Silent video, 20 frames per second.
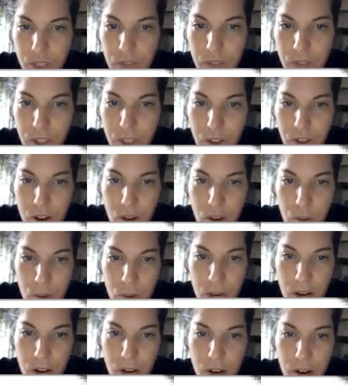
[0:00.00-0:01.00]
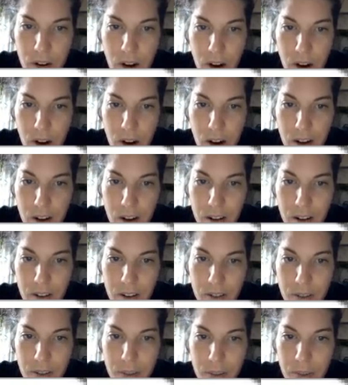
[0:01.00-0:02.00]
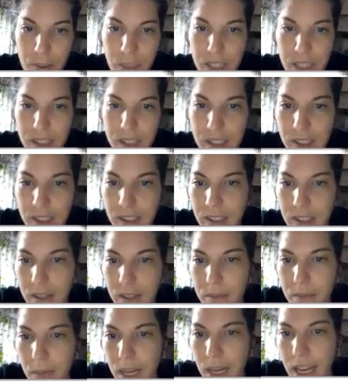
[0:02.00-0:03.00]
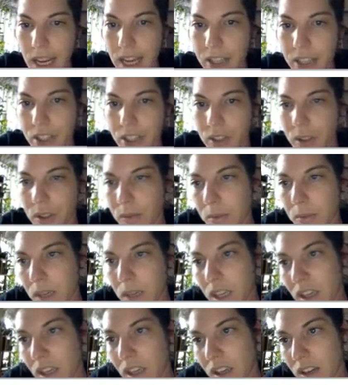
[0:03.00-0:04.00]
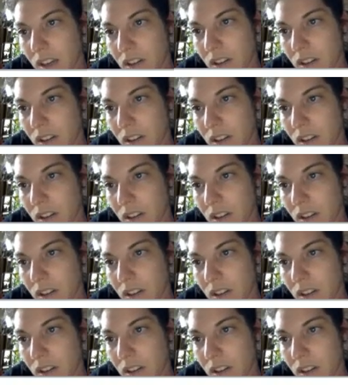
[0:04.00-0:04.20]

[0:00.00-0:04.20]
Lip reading: figure out where are the places that might actually be,